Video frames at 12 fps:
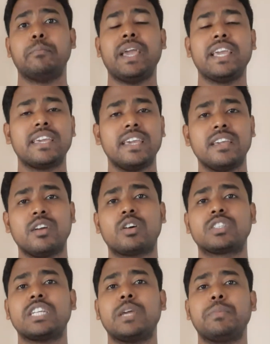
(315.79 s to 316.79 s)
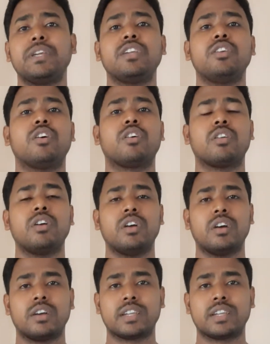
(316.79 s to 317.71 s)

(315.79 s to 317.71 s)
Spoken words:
making or shaping your